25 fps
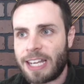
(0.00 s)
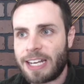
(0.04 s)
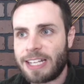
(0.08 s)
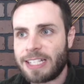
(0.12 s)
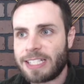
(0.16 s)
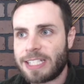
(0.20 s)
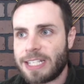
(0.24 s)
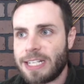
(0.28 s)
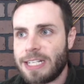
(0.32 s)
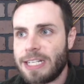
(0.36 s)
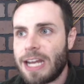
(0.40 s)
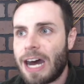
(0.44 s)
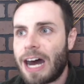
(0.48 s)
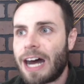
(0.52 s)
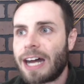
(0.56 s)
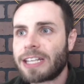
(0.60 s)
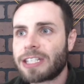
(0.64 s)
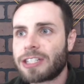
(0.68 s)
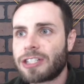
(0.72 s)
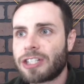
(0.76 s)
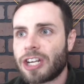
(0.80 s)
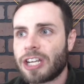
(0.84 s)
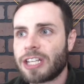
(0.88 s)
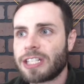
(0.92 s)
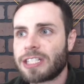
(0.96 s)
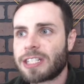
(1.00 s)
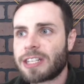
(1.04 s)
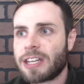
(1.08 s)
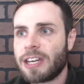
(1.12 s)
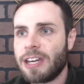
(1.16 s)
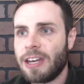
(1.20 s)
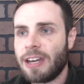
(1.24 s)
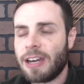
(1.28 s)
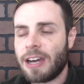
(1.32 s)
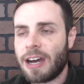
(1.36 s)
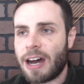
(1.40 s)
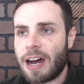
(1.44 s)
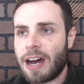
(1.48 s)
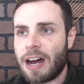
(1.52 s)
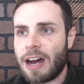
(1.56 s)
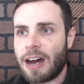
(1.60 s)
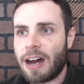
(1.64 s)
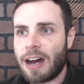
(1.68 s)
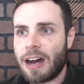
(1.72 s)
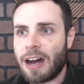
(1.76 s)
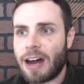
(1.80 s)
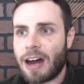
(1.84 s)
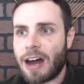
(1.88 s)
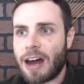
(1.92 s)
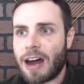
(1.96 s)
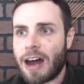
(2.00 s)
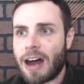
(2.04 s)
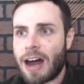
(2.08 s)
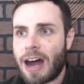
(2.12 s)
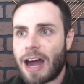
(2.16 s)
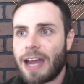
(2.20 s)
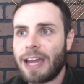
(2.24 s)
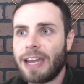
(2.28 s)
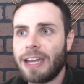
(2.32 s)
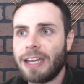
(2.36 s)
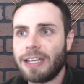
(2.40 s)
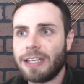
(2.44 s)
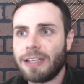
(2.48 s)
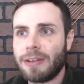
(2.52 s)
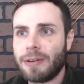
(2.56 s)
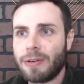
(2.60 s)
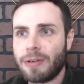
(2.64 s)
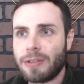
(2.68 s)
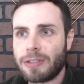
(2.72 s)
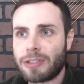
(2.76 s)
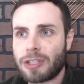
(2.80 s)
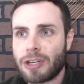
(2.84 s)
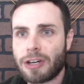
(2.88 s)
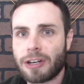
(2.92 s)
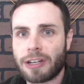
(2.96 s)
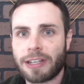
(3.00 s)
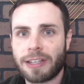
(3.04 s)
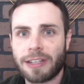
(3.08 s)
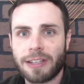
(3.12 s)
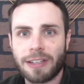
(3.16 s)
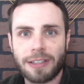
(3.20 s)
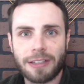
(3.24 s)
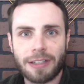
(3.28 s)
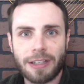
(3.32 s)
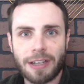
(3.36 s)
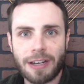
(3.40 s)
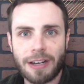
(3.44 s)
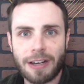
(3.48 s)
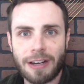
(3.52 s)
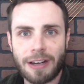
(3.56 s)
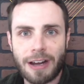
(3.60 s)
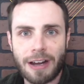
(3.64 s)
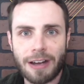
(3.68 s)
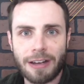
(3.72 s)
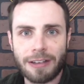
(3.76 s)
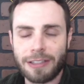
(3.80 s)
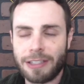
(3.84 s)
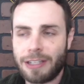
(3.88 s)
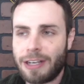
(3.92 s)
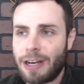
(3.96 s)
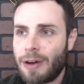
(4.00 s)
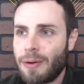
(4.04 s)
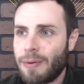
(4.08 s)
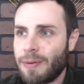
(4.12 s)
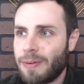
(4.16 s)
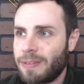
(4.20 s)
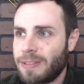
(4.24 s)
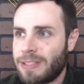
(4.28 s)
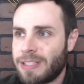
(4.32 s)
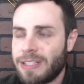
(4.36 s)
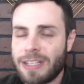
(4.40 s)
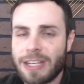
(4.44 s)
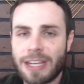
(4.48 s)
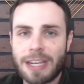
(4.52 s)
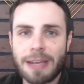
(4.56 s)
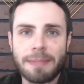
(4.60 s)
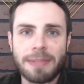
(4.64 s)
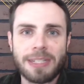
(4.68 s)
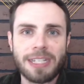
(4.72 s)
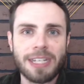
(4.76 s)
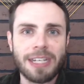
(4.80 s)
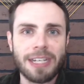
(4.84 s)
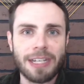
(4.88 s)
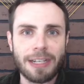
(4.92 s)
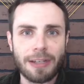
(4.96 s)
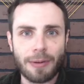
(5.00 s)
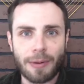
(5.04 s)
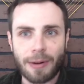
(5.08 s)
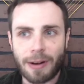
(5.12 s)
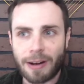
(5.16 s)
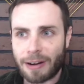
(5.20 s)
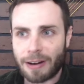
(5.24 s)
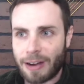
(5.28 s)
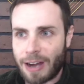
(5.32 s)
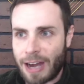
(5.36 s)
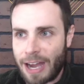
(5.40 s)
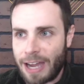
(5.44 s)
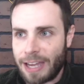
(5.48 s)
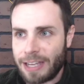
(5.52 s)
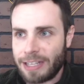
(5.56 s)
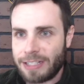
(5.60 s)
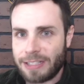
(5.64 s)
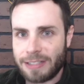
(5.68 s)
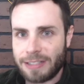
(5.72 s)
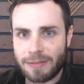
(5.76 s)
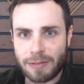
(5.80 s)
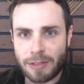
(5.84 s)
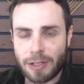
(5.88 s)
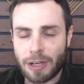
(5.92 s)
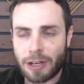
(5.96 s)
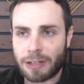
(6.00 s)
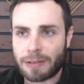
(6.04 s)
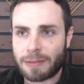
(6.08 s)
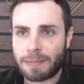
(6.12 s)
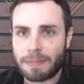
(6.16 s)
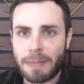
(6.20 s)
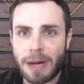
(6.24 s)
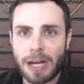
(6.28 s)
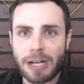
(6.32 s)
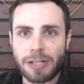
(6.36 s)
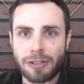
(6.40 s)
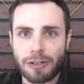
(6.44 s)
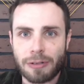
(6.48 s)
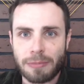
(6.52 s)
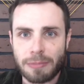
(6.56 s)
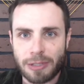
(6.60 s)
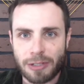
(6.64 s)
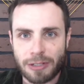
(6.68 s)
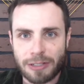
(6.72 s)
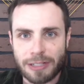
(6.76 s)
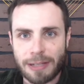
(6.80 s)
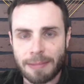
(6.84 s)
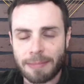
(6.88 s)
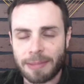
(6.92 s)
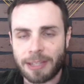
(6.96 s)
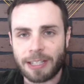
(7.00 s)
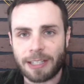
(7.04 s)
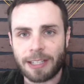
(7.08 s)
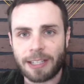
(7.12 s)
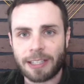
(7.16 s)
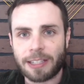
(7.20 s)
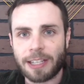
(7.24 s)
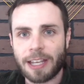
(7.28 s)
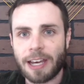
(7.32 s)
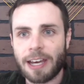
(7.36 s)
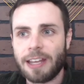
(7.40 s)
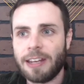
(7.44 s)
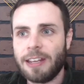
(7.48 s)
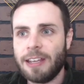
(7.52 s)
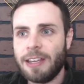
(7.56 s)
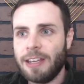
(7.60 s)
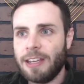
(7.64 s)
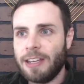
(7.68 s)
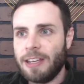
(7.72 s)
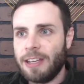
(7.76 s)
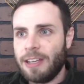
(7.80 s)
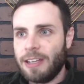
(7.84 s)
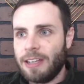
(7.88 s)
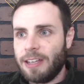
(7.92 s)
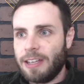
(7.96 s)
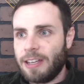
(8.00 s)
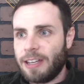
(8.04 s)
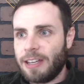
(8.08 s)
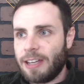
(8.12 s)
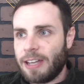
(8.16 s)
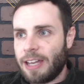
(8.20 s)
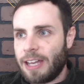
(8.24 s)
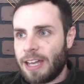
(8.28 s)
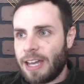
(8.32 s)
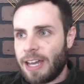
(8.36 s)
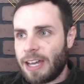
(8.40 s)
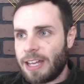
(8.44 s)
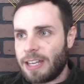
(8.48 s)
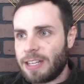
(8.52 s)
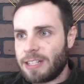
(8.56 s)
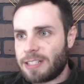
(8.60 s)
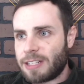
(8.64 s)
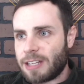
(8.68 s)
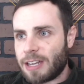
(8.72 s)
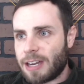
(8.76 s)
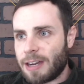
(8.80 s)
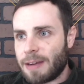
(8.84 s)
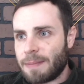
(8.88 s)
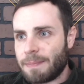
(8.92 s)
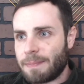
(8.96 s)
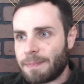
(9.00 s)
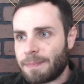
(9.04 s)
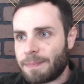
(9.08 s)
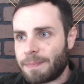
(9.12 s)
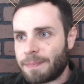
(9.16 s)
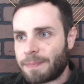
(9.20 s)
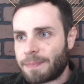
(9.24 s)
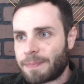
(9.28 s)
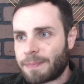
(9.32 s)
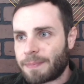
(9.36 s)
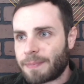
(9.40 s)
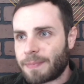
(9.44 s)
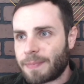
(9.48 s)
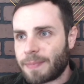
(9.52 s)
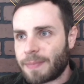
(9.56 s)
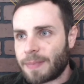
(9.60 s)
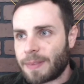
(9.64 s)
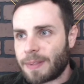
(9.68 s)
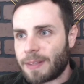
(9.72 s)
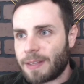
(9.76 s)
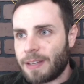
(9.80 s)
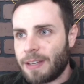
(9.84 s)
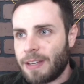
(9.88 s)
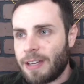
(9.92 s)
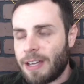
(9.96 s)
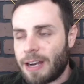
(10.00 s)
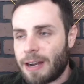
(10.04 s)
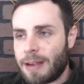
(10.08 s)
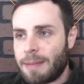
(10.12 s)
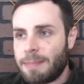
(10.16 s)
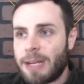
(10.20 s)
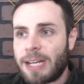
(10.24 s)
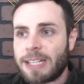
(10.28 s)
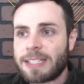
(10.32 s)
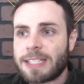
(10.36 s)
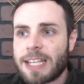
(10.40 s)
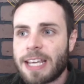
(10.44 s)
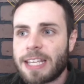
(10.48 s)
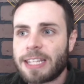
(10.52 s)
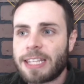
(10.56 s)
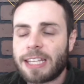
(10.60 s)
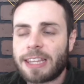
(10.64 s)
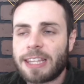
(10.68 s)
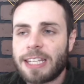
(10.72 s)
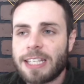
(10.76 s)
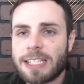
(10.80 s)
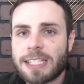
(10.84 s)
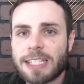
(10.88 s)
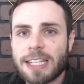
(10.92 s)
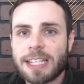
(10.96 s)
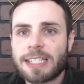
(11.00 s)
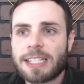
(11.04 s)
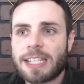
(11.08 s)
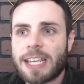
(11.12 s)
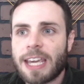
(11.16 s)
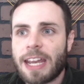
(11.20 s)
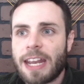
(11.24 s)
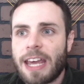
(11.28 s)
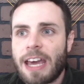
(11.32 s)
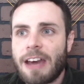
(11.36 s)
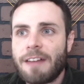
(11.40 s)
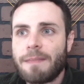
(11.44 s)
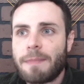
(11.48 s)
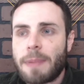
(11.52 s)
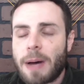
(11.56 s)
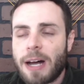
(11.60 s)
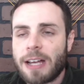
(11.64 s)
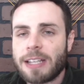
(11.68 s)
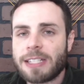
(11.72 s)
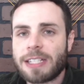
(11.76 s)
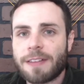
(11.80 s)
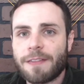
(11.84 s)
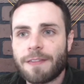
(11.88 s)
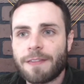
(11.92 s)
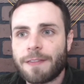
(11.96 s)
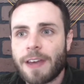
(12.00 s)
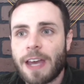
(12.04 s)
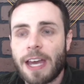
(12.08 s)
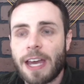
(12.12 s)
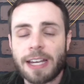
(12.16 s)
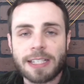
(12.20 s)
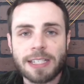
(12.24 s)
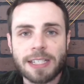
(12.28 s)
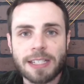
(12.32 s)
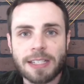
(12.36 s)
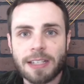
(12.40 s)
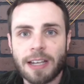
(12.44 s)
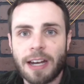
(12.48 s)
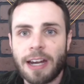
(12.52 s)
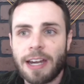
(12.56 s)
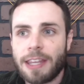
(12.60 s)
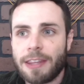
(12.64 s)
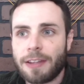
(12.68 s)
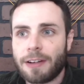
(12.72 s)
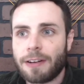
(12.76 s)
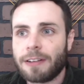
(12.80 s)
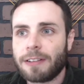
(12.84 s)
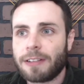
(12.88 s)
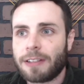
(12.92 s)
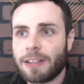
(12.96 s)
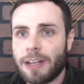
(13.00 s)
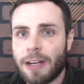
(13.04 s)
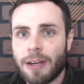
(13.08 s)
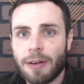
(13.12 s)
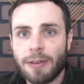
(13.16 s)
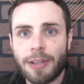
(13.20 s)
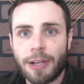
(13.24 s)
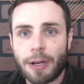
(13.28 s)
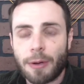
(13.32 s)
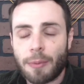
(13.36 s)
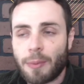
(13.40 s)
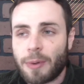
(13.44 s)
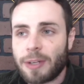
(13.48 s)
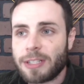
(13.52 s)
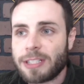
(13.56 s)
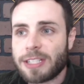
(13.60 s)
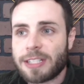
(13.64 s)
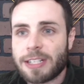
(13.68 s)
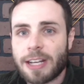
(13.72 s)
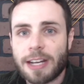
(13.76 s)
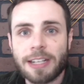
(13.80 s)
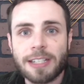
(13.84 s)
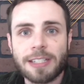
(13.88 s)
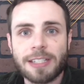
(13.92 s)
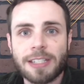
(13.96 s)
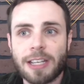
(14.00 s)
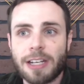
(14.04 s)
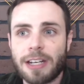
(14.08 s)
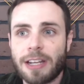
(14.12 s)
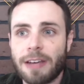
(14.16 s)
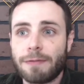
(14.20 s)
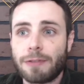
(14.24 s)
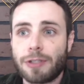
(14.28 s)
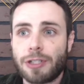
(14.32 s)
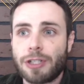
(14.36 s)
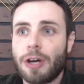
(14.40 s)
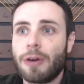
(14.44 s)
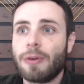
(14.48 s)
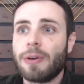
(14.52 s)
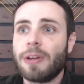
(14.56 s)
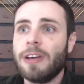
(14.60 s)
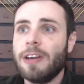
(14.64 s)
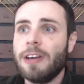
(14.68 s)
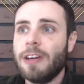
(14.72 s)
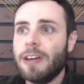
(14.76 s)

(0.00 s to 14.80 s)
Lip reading: is not just, I took, DMT or I took mushrooms or something like that. And I'm not saying that these things can't have positive effects either. There was studies that have shown